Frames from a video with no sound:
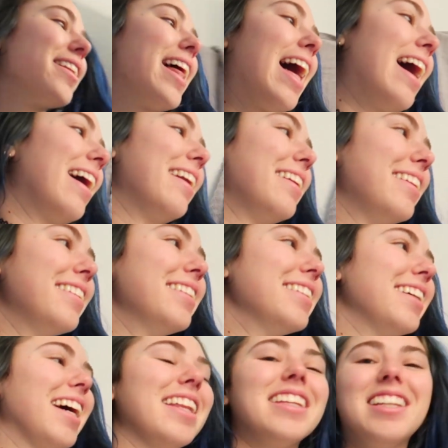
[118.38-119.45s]
that.
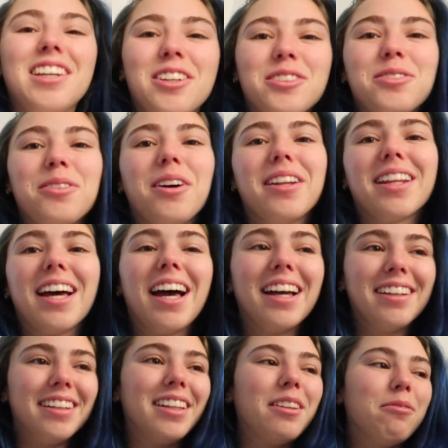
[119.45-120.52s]
And then he'll do all
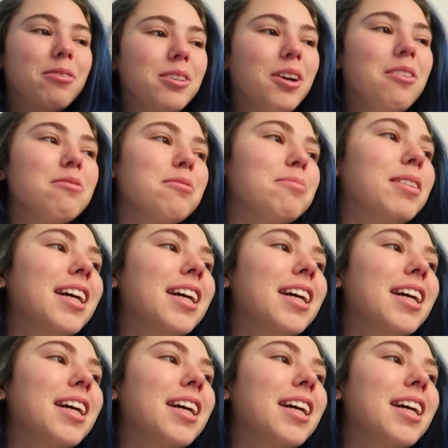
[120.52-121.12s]
that, and then we'll go from